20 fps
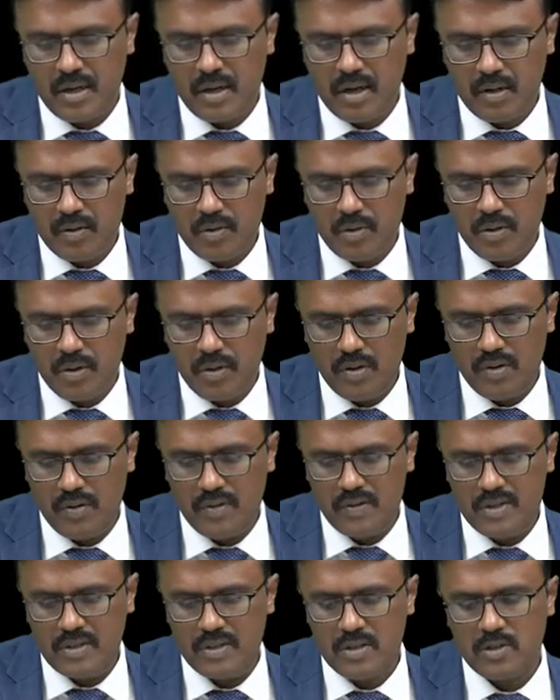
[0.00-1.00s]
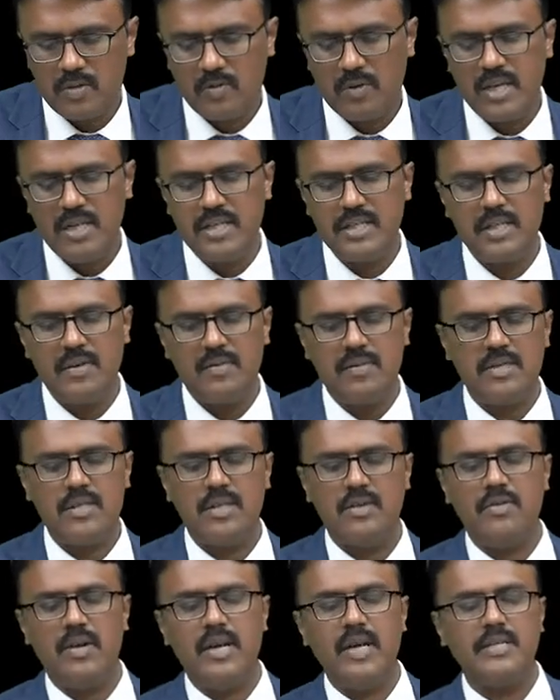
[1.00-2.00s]
Now this is vice
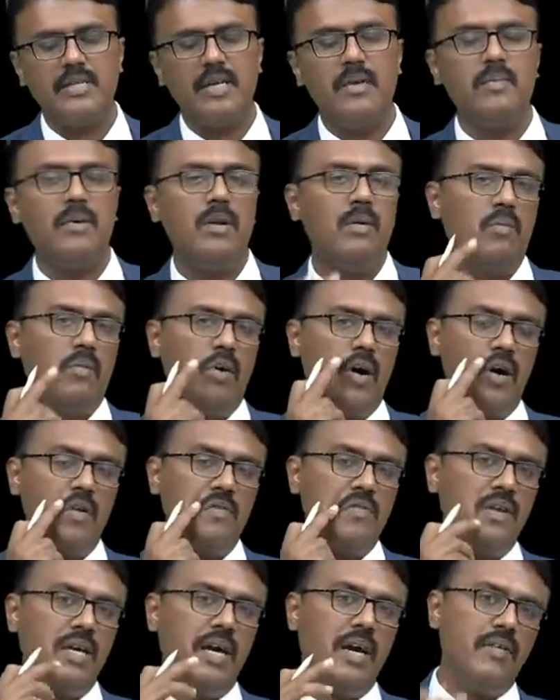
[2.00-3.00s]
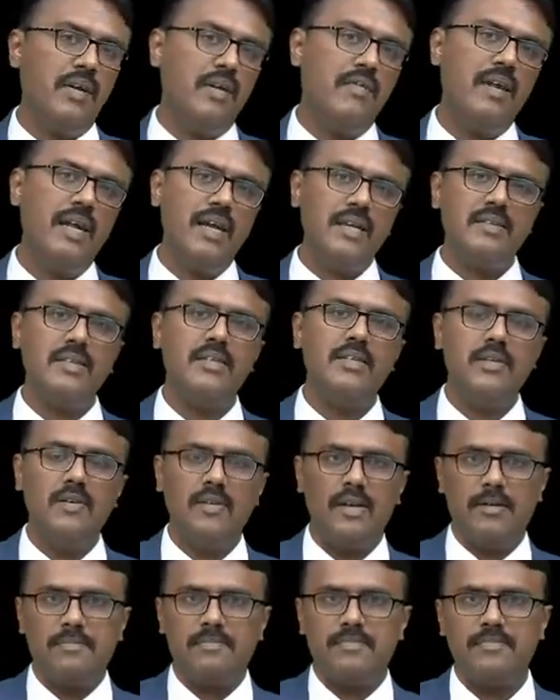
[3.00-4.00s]
versa. For example, morphine I have given
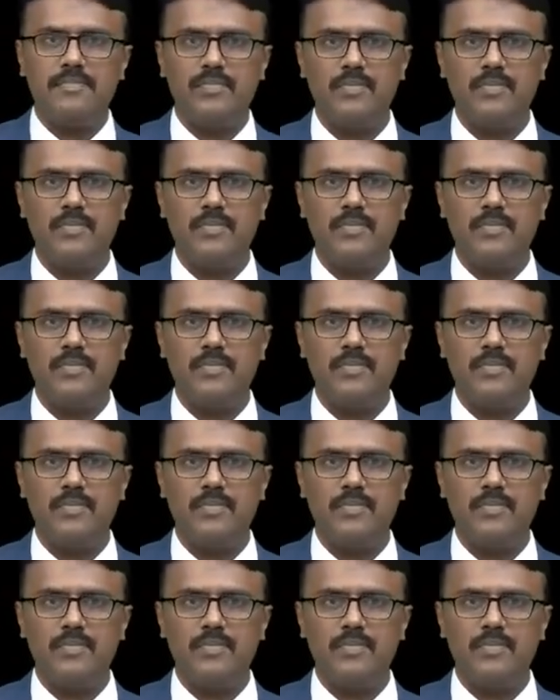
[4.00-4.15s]
excessively.